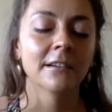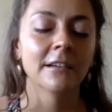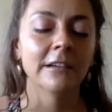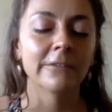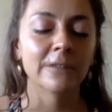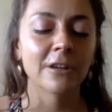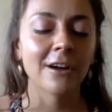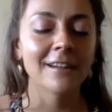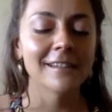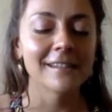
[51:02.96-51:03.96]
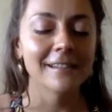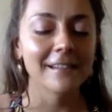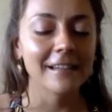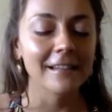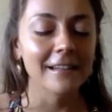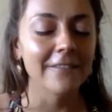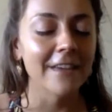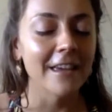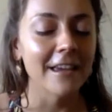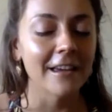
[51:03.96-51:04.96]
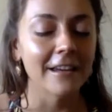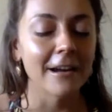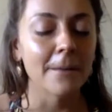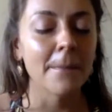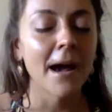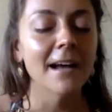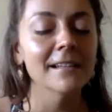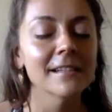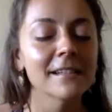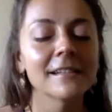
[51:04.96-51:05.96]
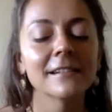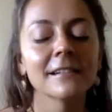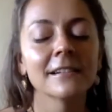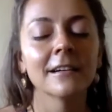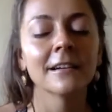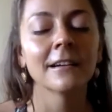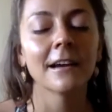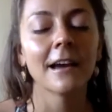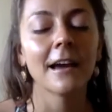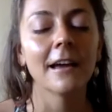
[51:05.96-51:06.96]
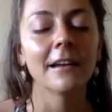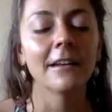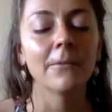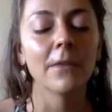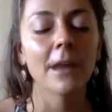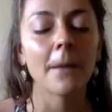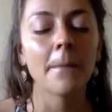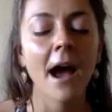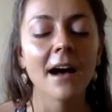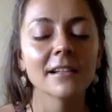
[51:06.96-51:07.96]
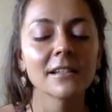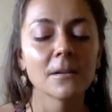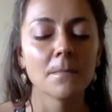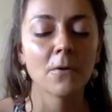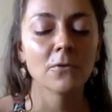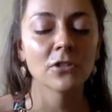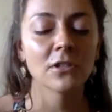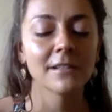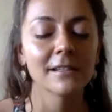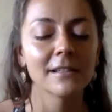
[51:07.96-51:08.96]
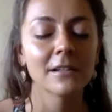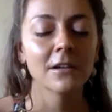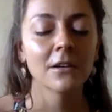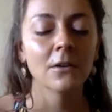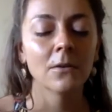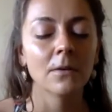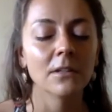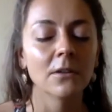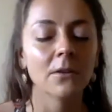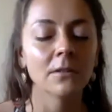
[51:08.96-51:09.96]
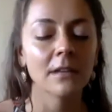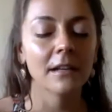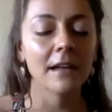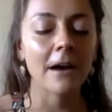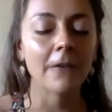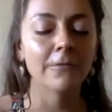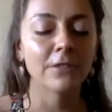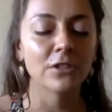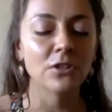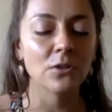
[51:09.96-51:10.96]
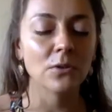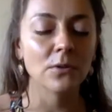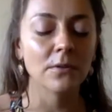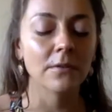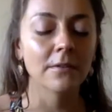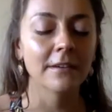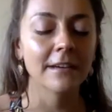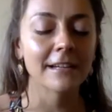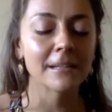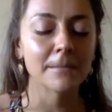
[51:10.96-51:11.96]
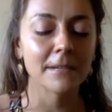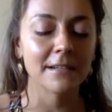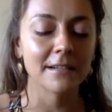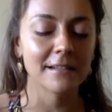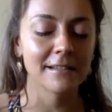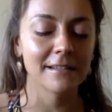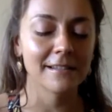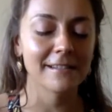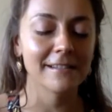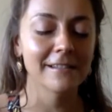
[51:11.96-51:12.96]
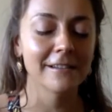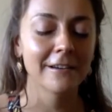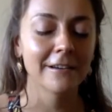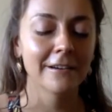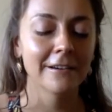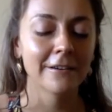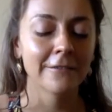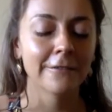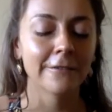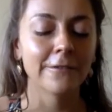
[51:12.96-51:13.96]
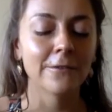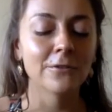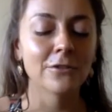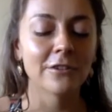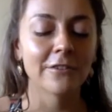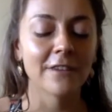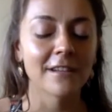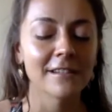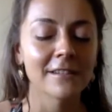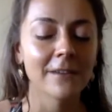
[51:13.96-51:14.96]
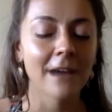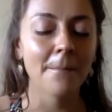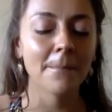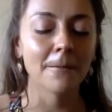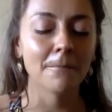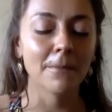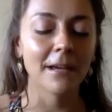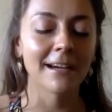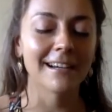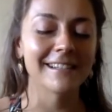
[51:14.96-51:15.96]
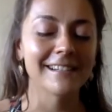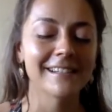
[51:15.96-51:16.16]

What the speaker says: If we're constantly living in our past and with our past emotions, we don't allow for new experiences, for future events to happen, because